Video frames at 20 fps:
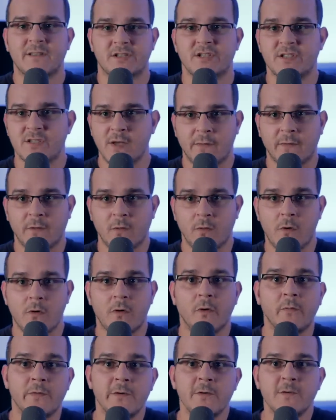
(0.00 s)
that she's on the
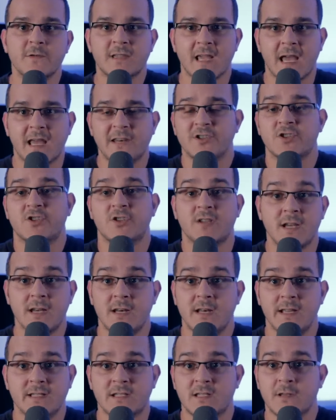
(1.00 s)
local news and she
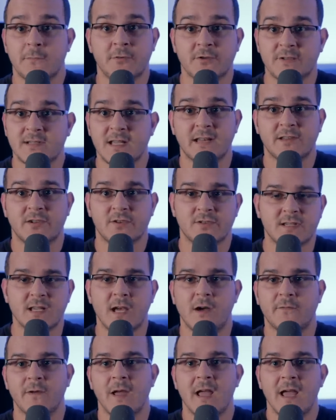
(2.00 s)
needs to present
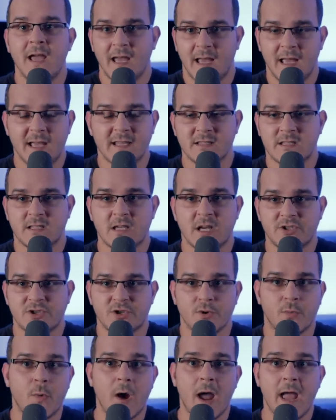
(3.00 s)
herself in such
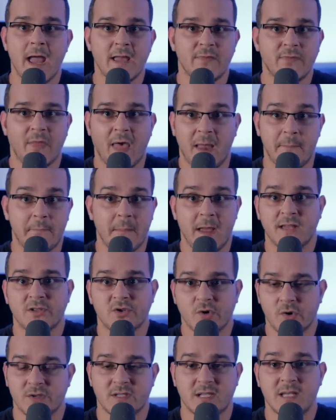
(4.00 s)
a way that makes
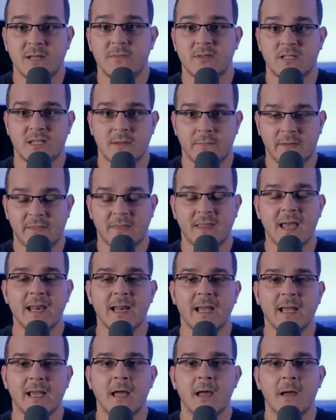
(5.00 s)
her seem
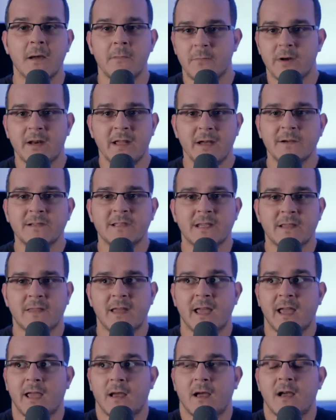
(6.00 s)
sympathetic. But here's the
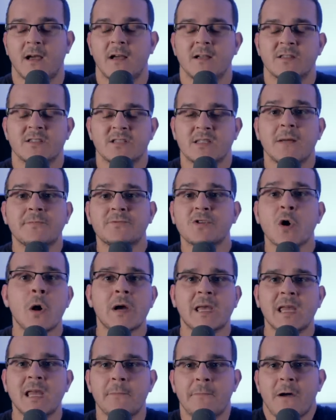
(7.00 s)
thing. Stop
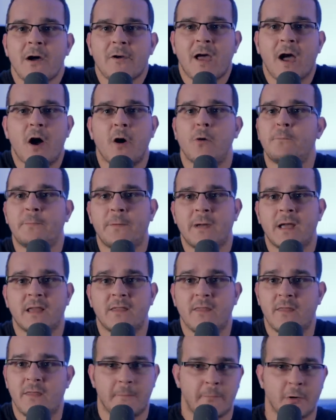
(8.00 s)
talking about
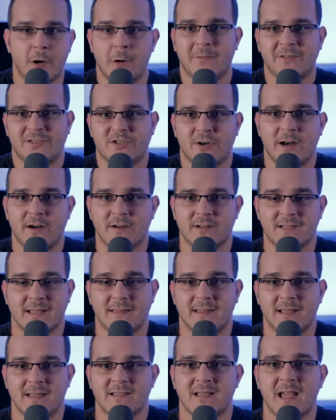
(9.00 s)
helping the perpetrators in
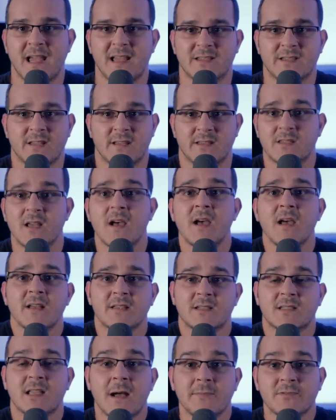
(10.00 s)
these cases.
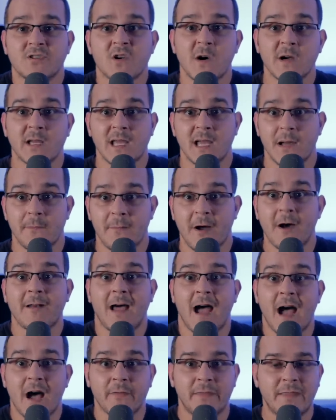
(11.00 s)
Stop talking about
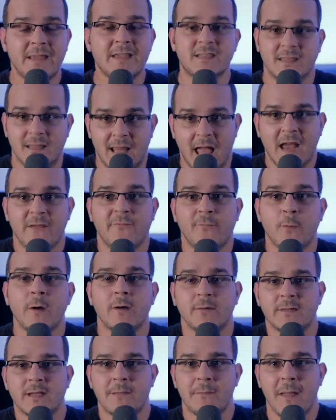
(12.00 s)
how these
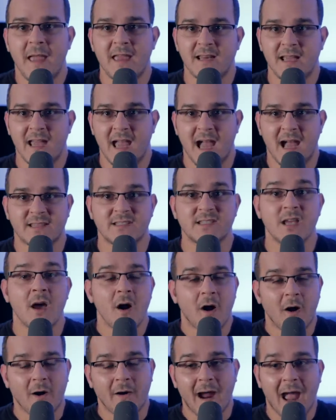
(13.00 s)
knife-wielding maniacs
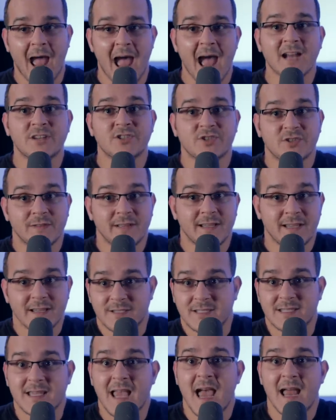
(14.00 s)
are actually a
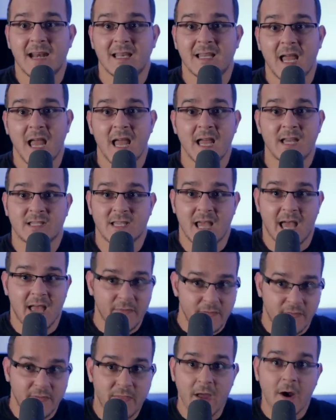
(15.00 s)
sad case
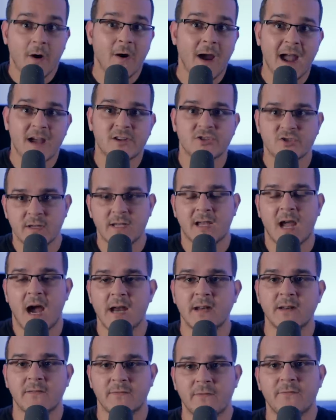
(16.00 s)
and they're actually
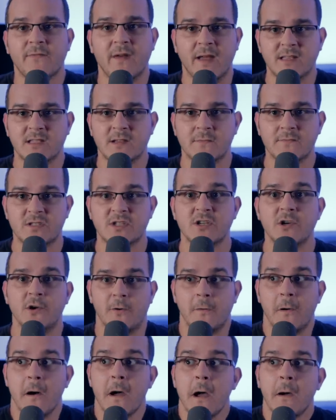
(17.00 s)
kind of the victim
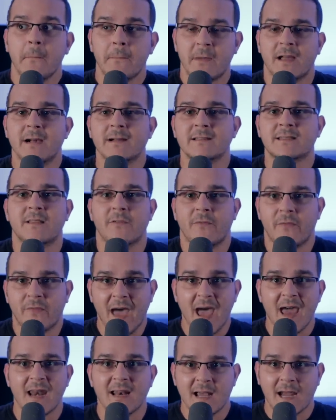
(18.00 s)
too. Because
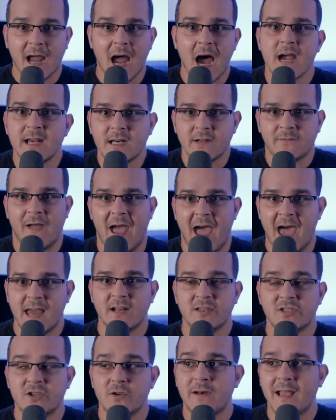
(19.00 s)
that kind of
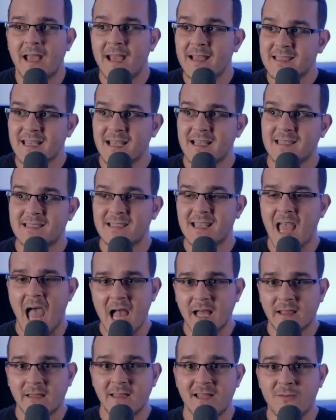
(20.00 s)
attitude is
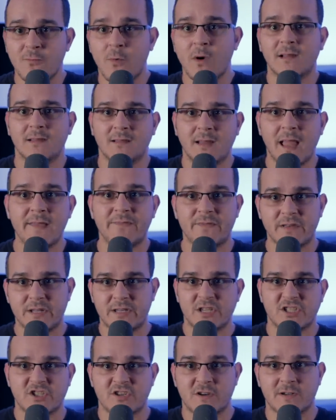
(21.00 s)
exactly what led the
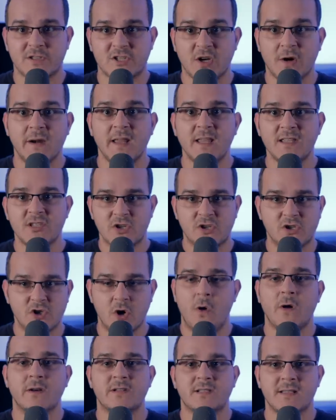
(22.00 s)
district attorney to
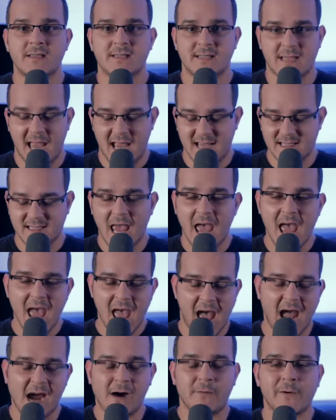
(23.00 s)
charge this case
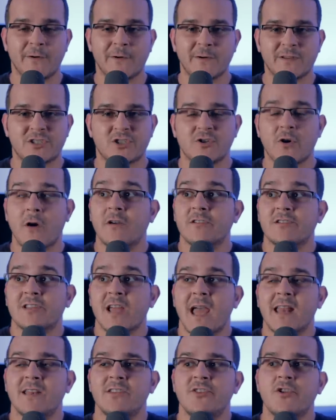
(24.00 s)
how it was charged.
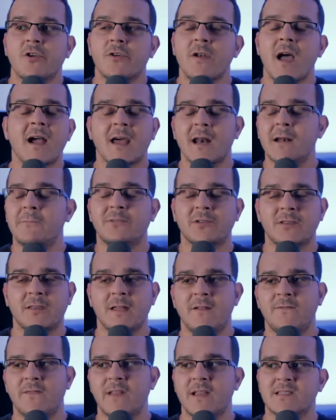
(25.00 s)
And you're not going to
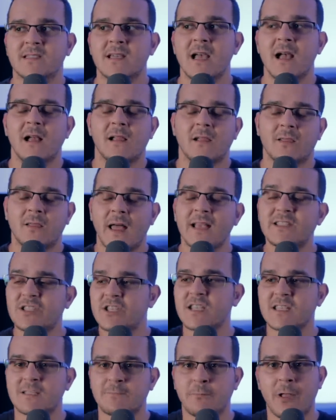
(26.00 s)
believe this. Let's
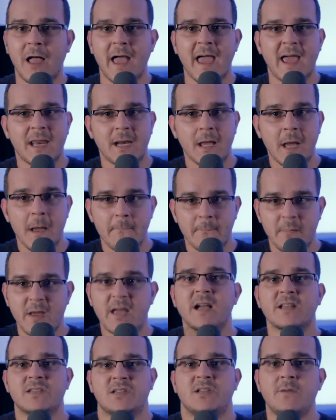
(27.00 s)
just play it
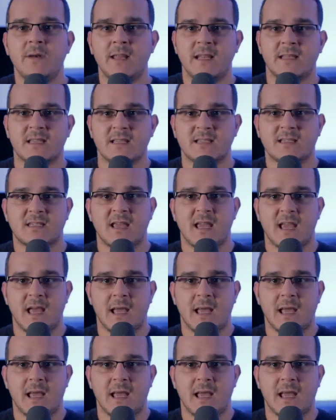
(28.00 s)
because you need to see